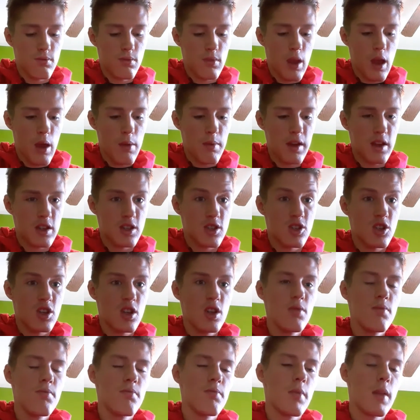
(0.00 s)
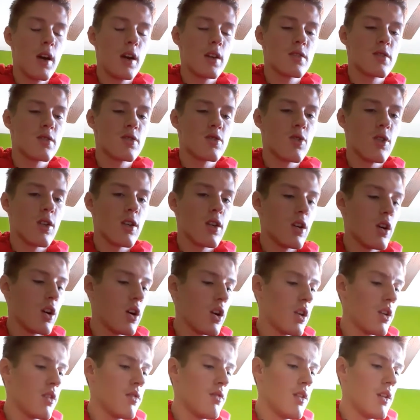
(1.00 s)
MSG, Madison Square
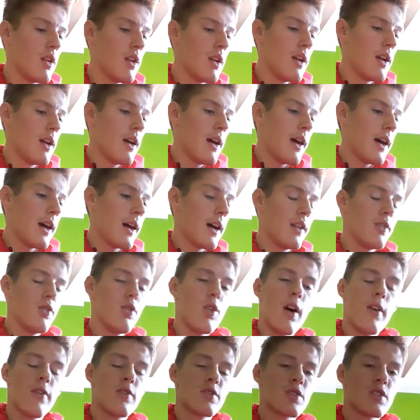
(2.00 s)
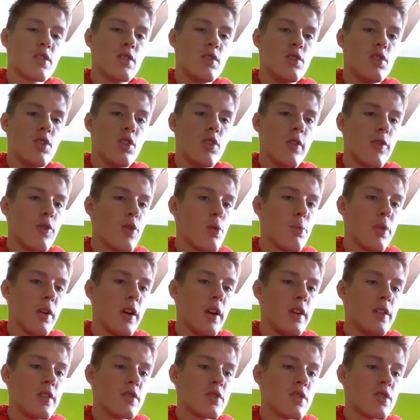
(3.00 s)
Garden. And you obviously knew, if you
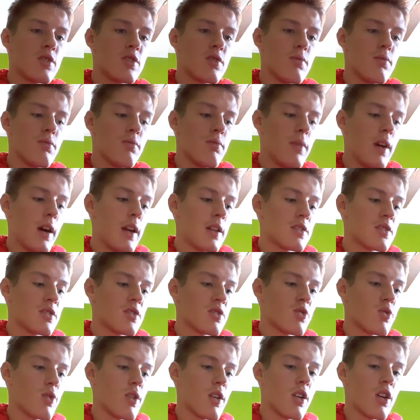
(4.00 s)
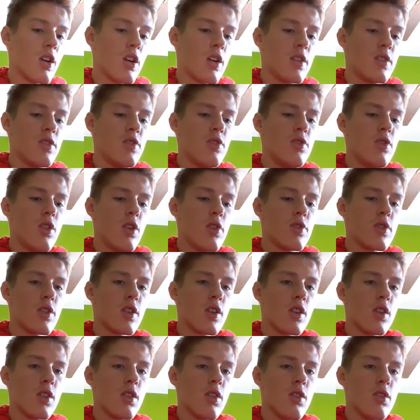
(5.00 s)
play in the Madison Square Garden, you know you're
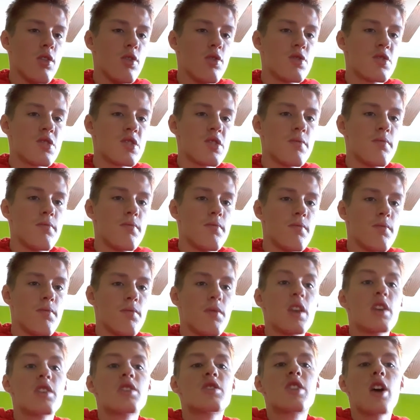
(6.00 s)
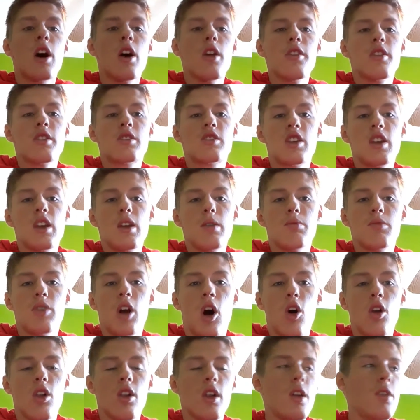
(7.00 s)
going to lose. Sell the team,
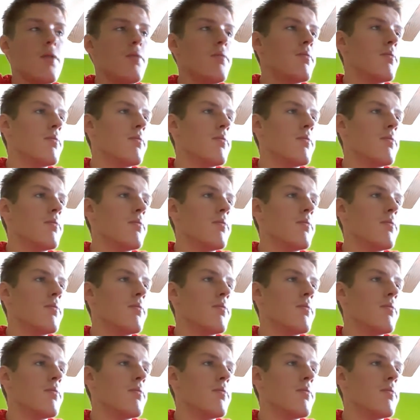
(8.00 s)
Dolan.